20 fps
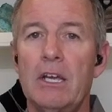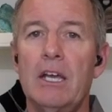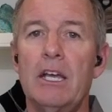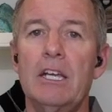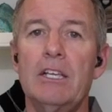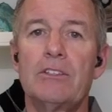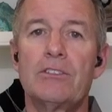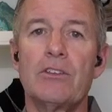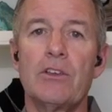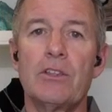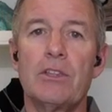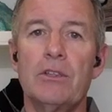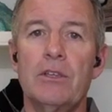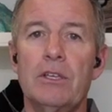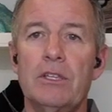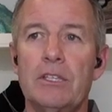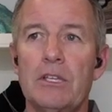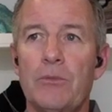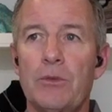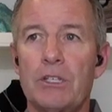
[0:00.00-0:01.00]
And so,
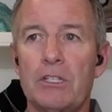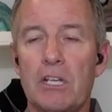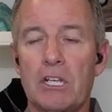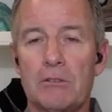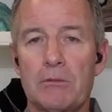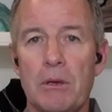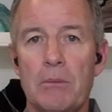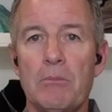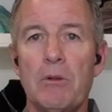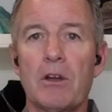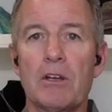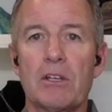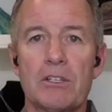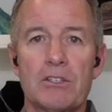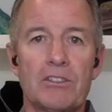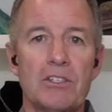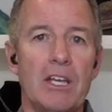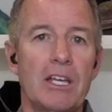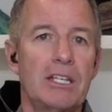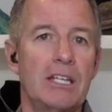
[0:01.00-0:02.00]
and then we talked about
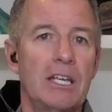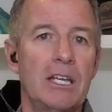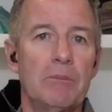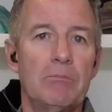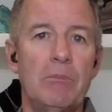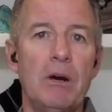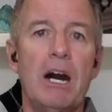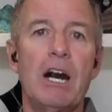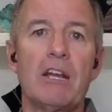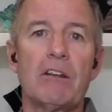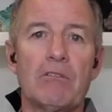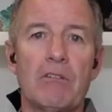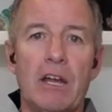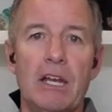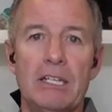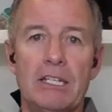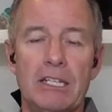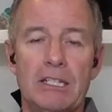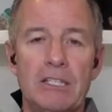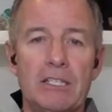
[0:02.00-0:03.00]
marcasite and
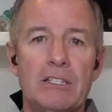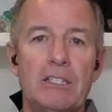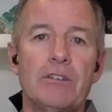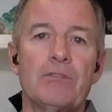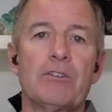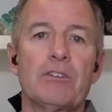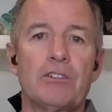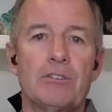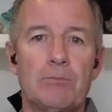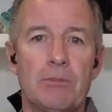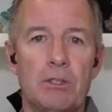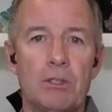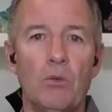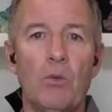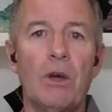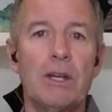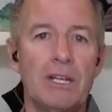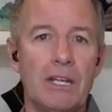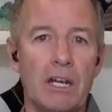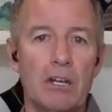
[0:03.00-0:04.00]
pyrite and the difference,
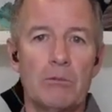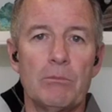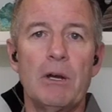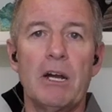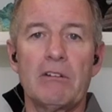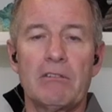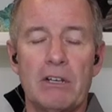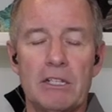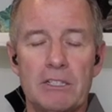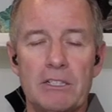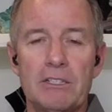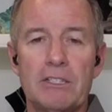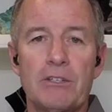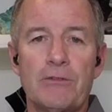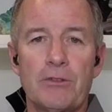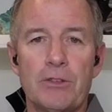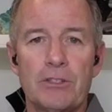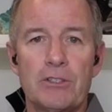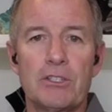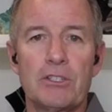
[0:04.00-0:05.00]
white iron pyrite and the
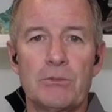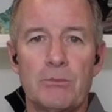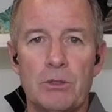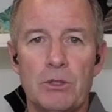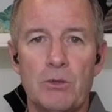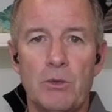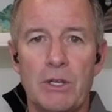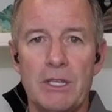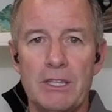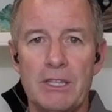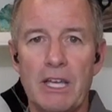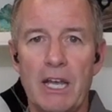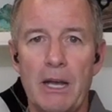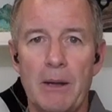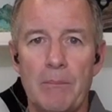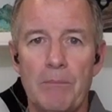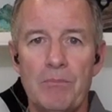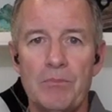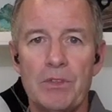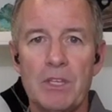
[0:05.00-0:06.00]
differences between
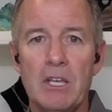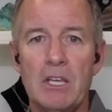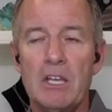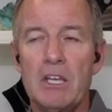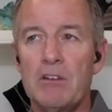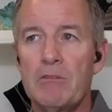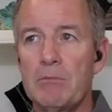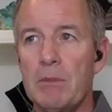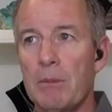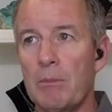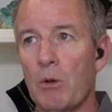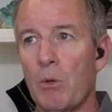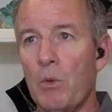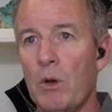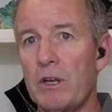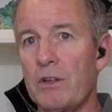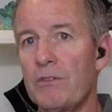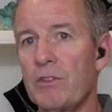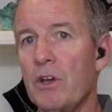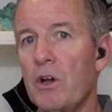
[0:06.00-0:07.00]
them. Remember,
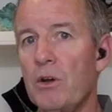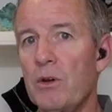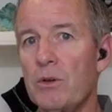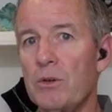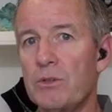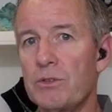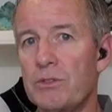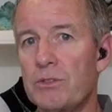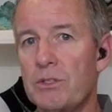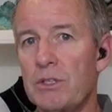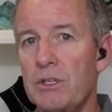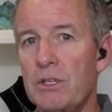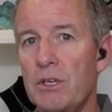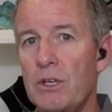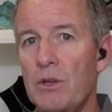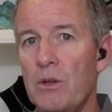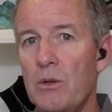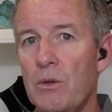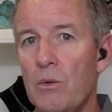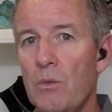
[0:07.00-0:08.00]
one of those
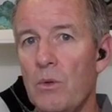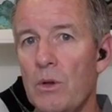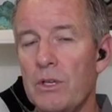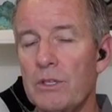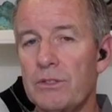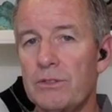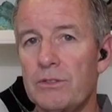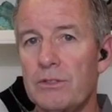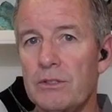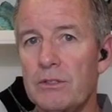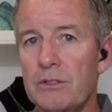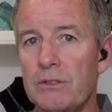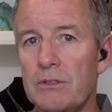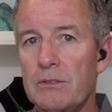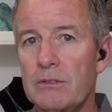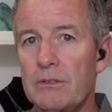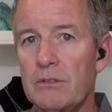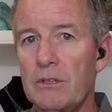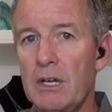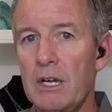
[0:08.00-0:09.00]
was
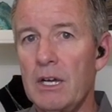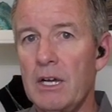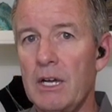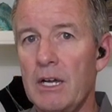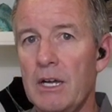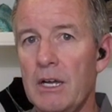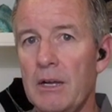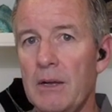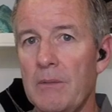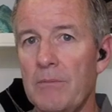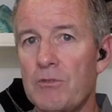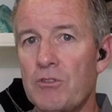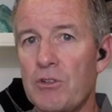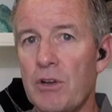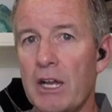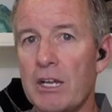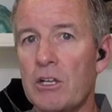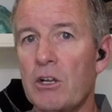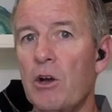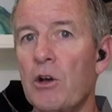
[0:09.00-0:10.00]

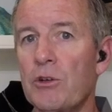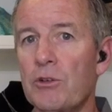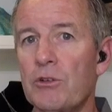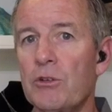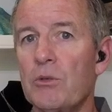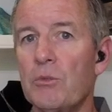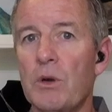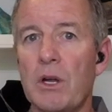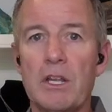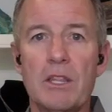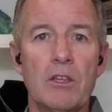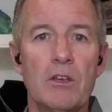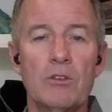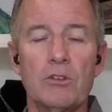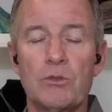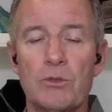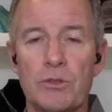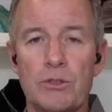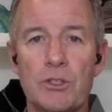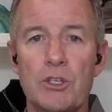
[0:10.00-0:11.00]
trigonal, one of
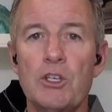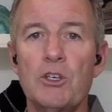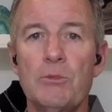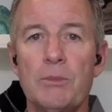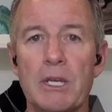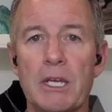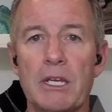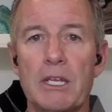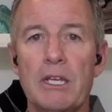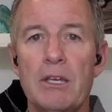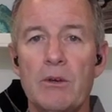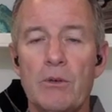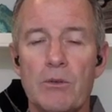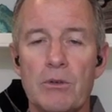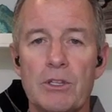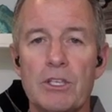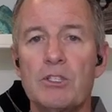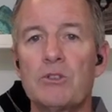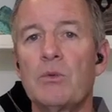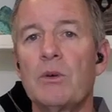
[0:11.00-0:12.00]
those was cubic.
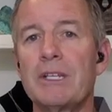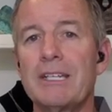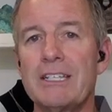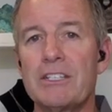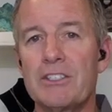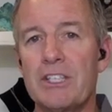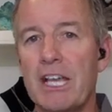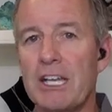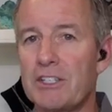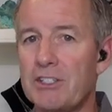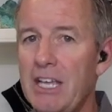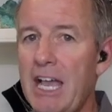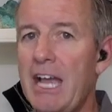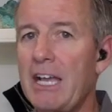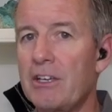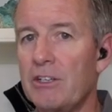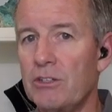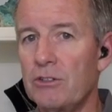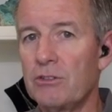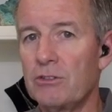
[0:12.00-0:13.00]
Well, this one is
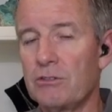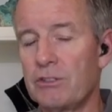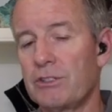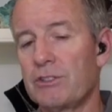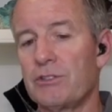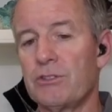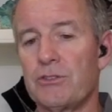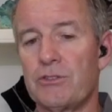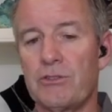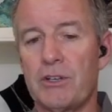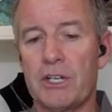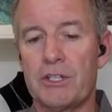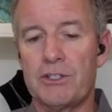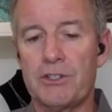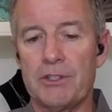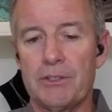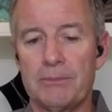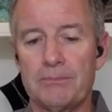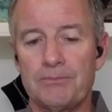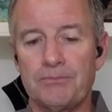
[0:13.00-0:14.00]
hexagonal crystal
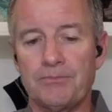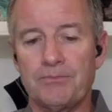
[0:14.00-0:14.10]
structure.